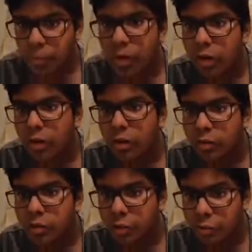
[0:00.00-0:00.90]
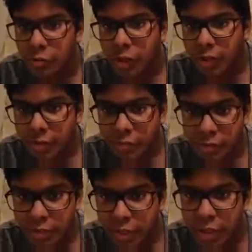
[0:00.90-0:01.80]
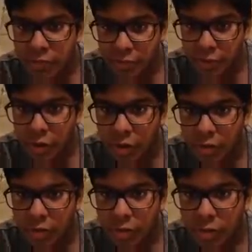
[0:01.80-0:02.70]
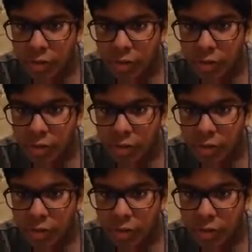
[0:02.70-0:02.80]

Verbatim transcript: Bruh, literally I have the DI of a god.